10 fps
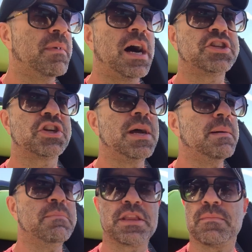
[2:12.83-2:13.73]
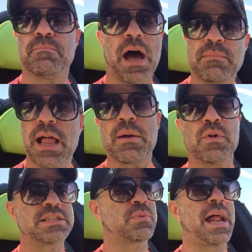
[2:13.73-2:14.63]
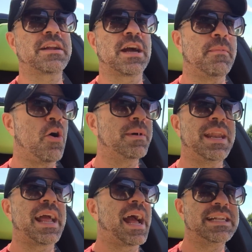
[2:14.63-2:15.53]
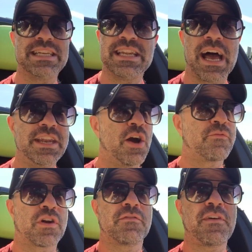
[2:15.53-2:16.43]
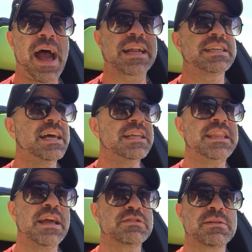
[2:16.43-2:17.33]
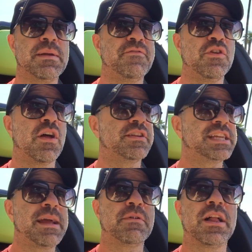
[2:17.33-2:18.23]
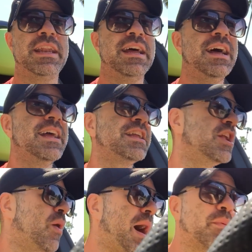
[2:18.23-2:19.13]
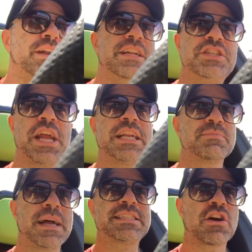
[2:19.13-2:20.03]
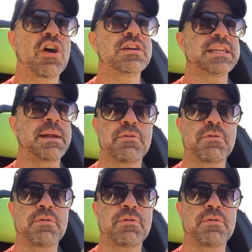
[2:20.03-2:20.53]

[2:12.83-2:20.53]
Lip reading: much. But the bottom line was, when I'd come home at night, I did not know for a fact there was going to be food on the table. And I wanted to change my stars, and I